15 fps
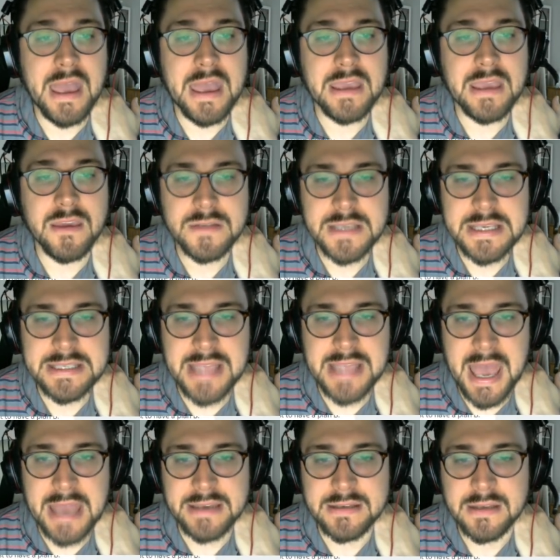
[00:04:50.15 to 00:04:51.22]
It uses
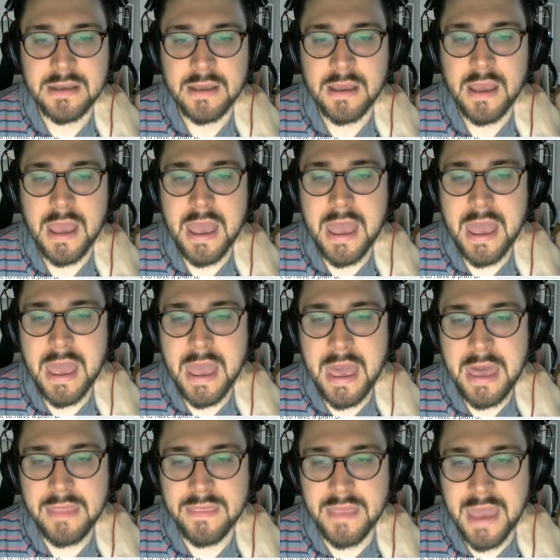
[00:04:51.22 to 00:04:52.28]
that
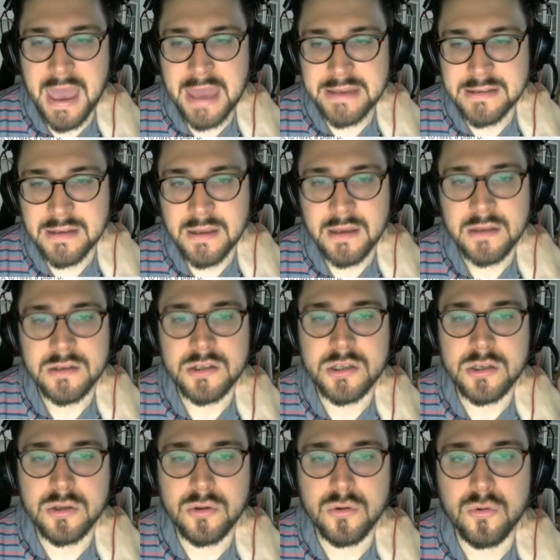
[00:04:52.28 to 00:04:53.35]
and that
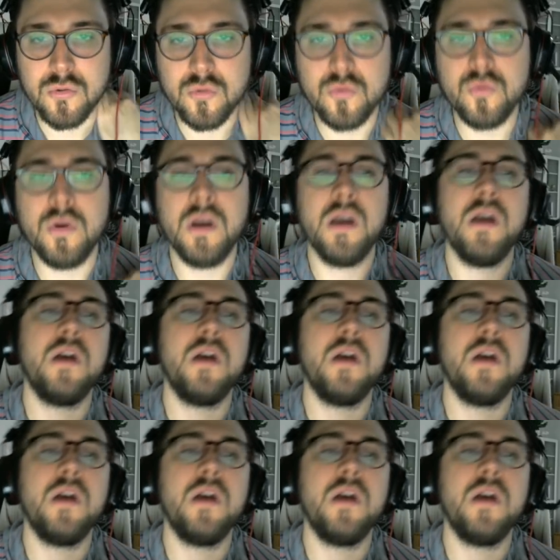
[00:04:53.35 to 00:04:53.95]
to